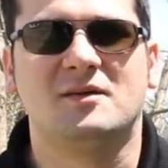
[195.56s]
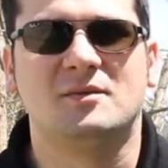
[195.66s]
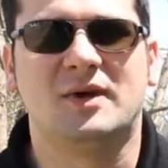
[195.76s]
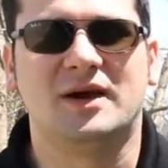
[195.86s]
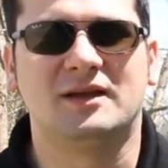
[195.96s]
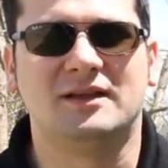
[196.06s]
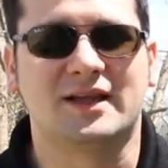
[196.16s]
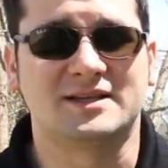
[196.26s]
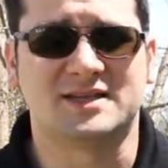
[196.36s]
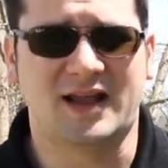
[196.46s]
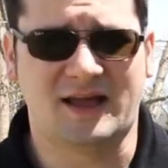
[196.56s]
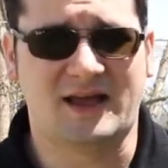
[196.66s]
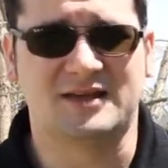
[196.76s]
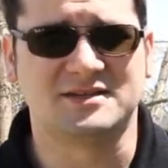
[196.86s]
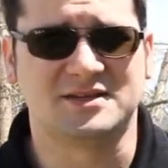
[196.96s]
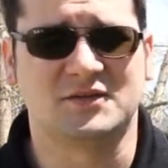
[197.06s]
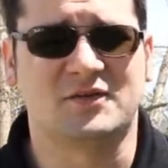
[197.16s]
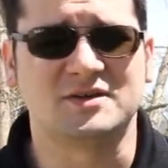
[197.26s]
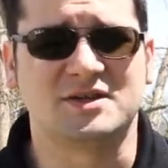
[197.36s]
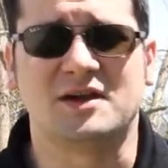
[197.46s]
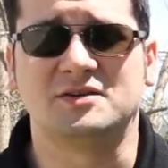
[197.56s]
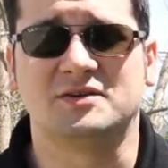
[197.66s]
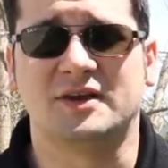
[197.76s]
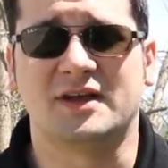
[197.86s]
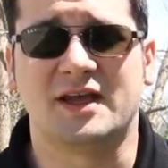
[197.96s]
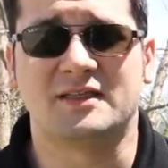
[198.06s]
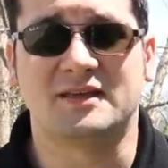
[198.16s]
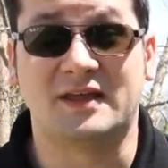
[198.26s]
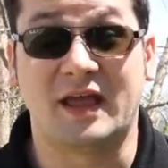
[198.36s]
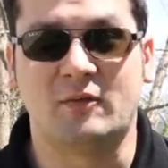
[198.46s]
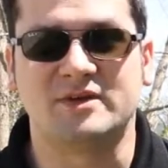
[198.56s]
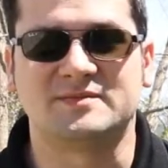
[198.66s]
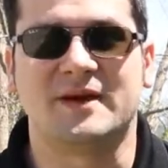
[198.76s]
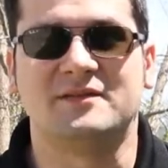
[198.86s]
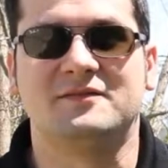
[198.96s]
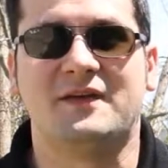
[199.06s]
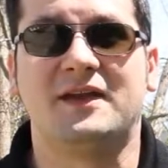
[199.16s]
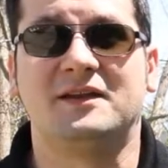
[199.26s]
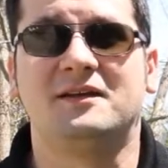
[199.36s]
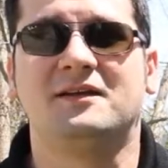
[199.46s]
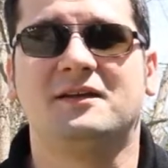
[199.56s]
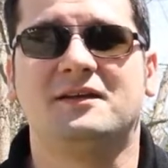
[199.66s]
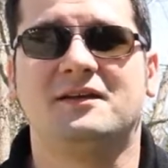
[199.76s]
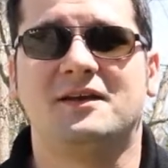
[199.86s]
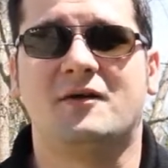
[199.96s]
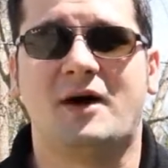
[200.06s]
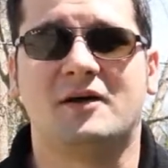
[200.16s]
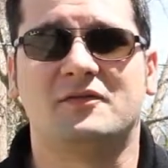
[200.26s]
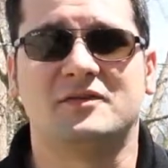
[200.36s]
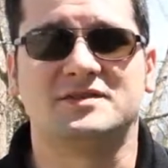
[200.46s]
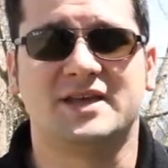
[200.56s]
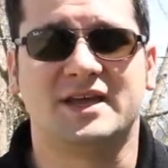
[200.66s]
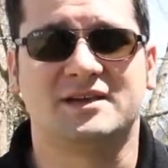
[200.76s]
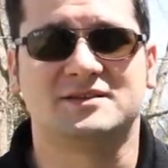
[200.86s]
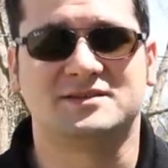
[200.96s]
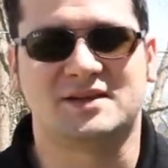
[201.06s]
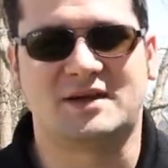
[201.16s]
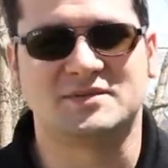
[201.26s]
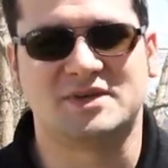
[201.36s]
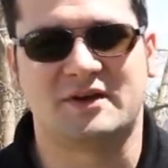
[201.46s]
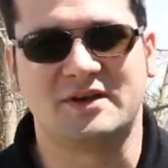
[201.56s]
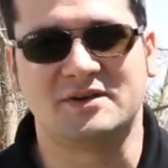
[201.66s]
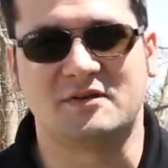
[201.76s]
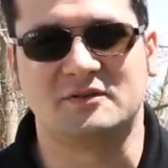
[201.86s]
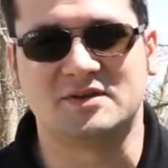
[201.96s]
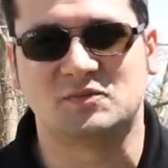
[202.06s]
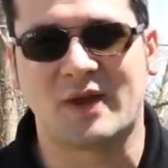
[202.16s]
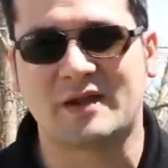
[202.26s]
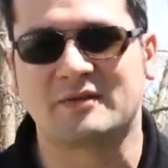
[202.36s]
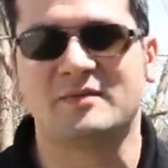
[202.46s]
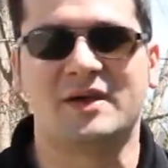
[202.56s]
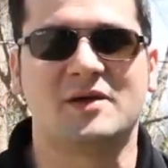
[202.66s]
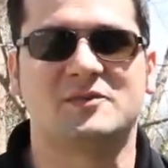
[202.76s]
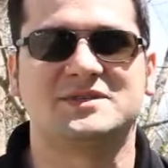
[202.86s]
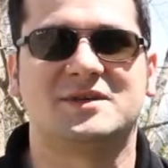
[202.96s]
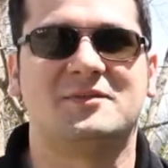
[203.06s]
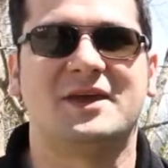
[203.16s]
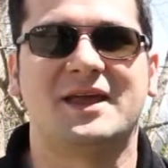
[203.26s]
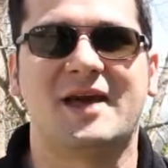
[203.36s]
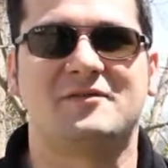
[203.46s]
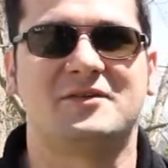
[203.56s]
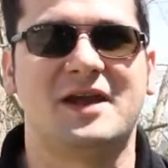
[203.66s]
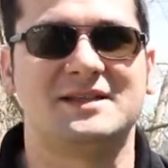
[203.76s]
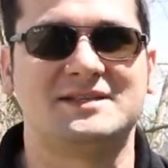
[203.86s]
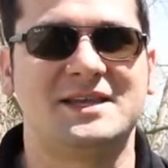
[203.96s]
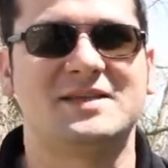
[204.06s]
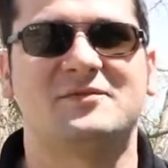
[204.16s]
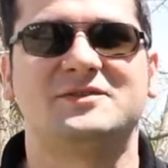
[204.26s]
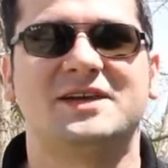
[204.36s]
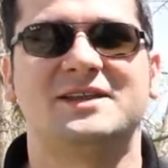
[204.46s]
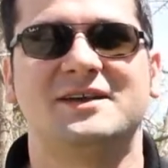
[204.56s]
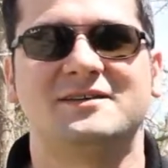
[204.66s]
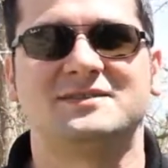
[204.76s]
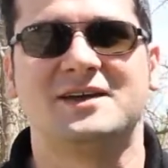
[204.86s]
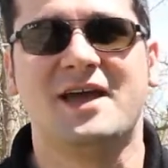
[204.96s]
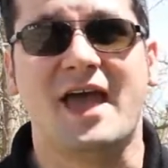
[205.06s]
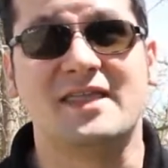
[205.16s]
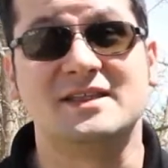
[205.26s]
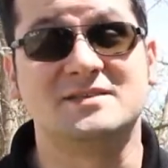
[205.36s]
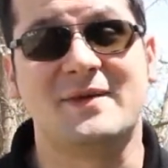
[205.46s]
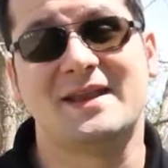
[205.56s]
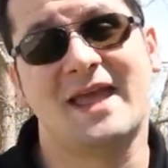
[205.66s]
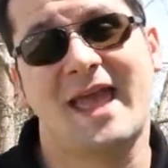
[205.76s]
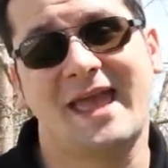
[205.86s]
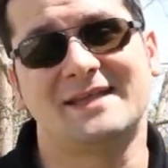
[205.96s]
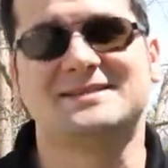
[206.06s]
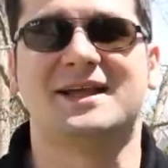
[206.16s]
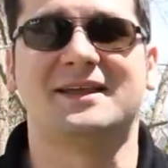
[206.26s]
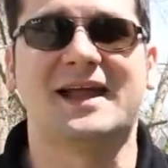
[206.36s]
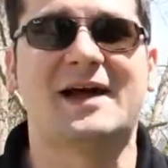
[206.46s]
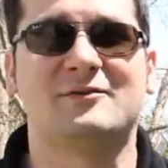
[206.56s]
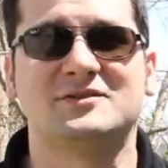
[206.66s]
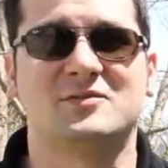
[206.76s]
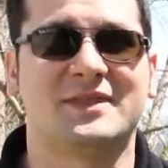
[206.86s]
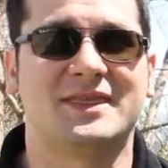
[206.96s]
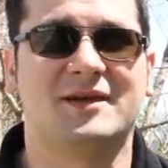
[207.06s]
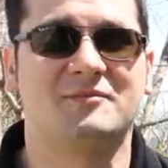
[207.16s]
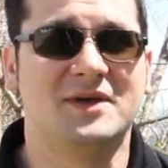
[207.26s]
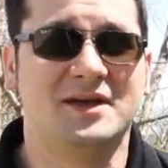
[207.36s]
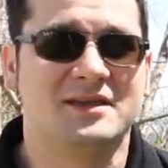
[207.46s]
But like I said, I consider French Laundry and the day we spent in Fenton, our first date, because I'm sorry, you don't just randomly meet up with somebody after not seeing them for 10 years and then spend 8 solid hours with them.